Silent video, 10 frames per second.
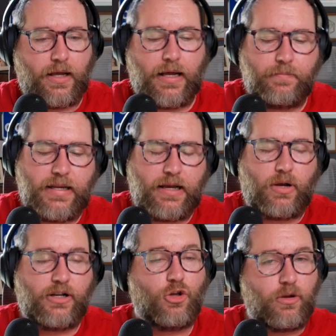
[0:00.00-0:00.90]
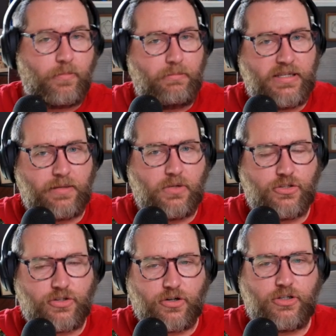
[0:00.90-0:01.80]
Now, I know there may be some
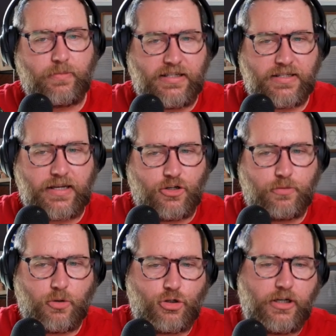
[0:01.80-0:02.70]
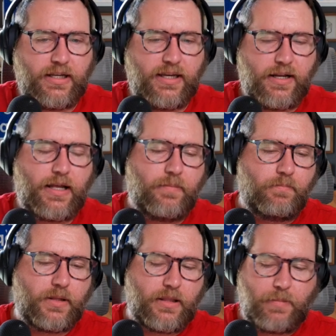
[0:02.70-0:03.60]
concerns about designers pushing to GitHub,
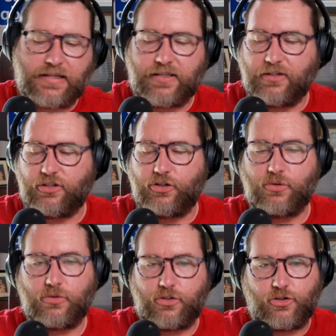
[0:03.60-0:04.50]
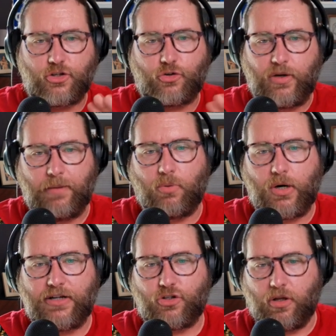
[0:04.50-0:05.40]
but the best thing to do is to just create a
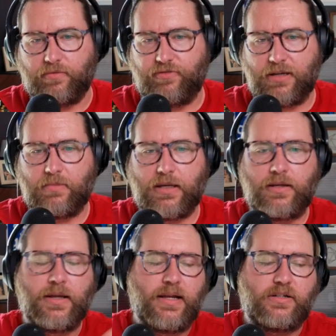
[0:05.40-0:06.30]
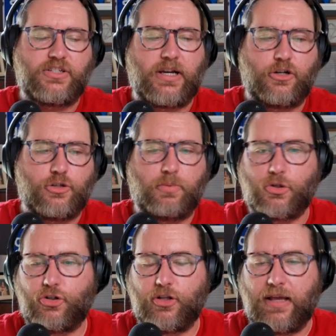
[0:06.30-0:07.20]
branch called Figma. Designers
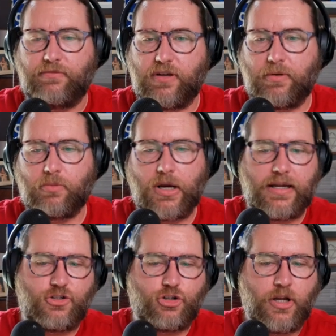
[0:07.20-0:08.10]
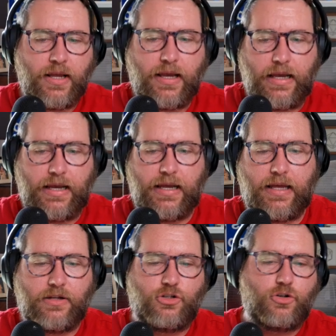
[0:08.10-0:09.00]
push to that Figma branch,
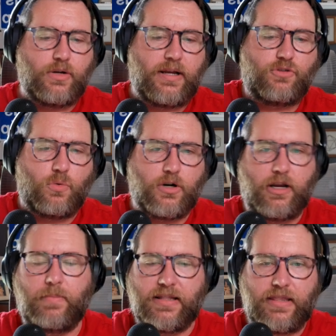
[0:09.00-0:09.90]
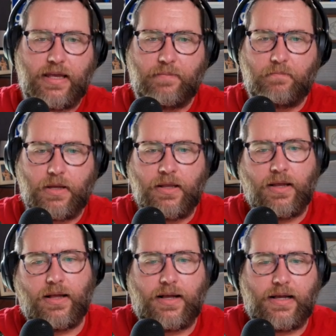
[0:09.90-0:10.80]
and you don't have to worry about them
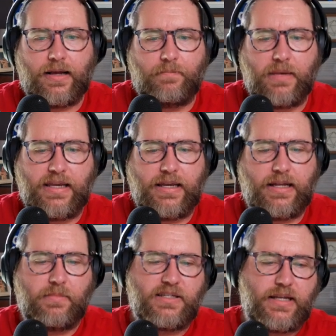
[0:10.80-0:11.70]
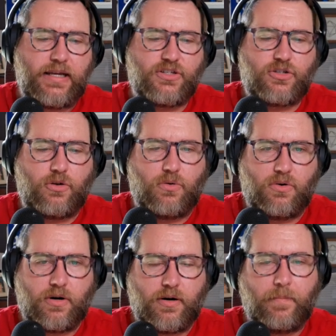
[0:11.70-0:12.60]
making any mistakes
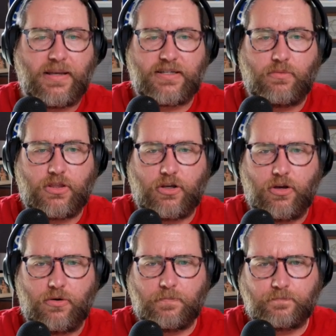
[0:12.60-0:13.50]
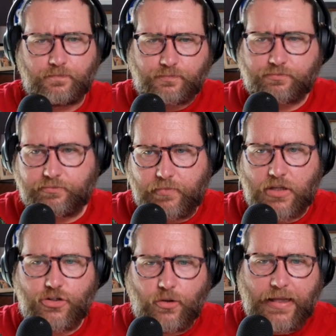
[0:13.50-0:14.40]
or messing with the code.
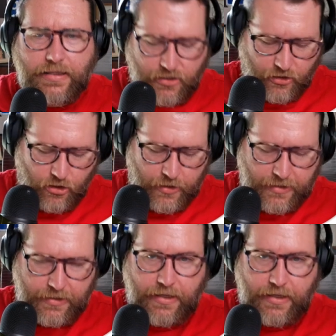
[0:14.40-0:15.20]
So let's go ahead and